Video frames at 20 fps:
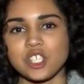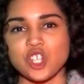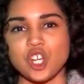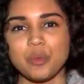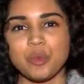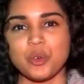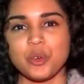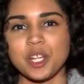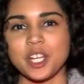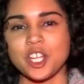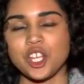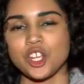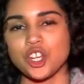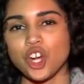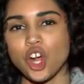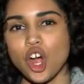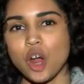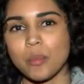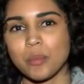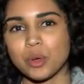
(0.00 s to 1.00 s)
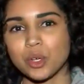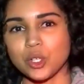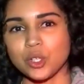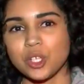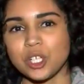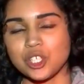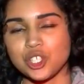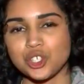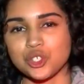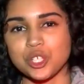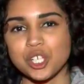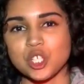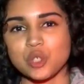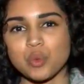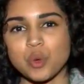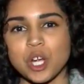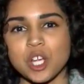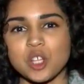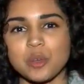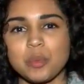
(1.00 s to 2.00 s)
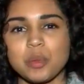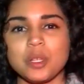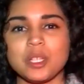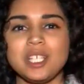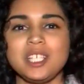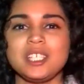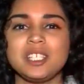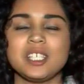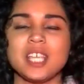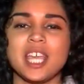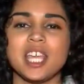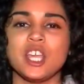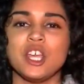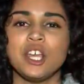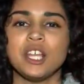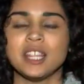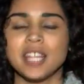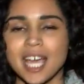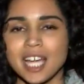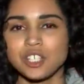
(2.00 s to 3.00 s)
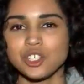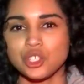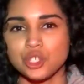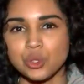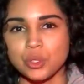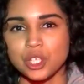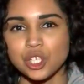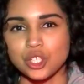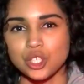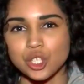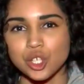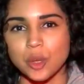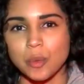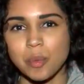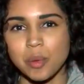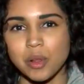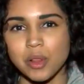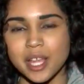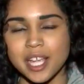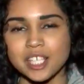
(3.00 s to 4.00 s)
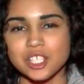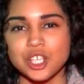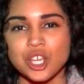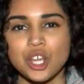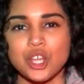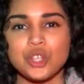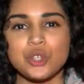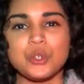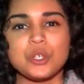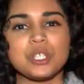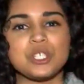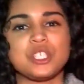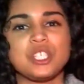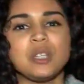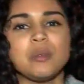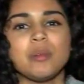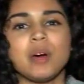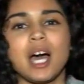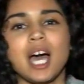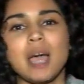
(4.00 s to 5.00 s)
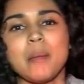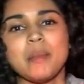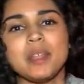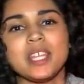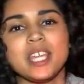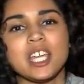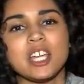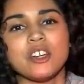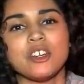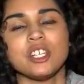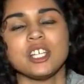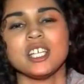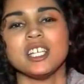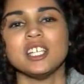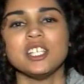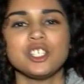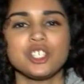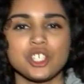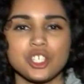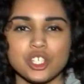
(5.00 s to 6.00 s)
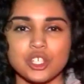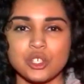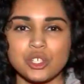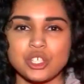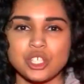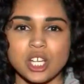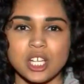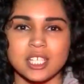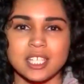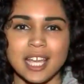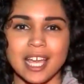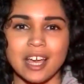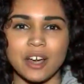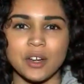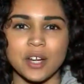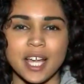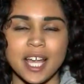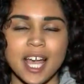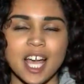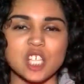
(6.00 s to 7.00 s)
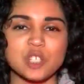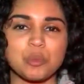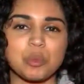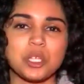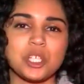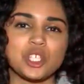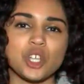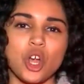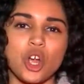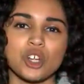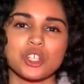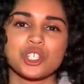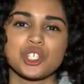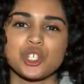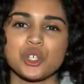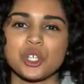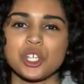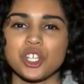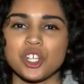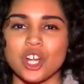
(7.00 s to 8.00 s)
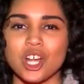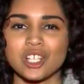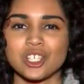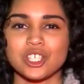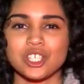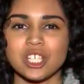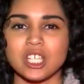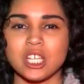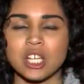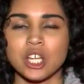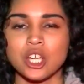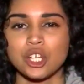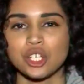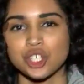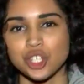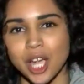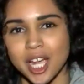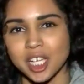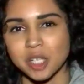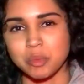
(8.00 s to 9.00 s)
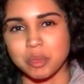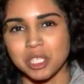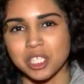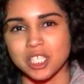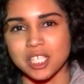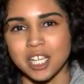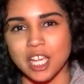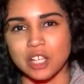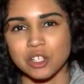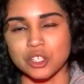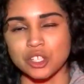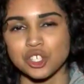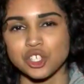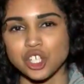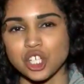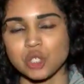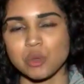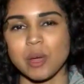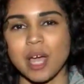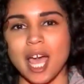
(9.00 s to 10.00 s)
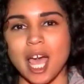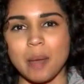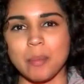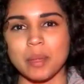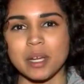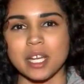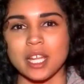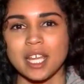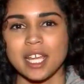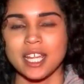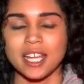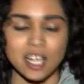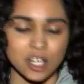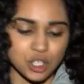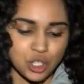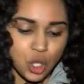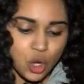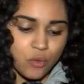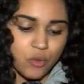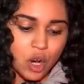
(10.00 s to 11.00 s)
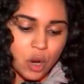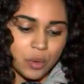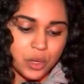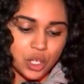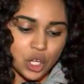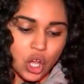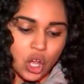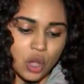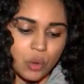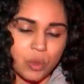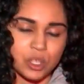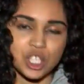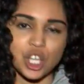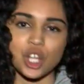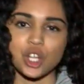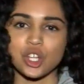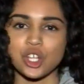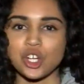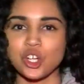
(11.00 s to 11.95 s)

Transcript: that's right, Maureen. Here on Berlin Street is where the police say that shooting took place. You can see behind me the area is still shut down as police are still here on scene trying to piece together just what happened. Now, so far we know it was a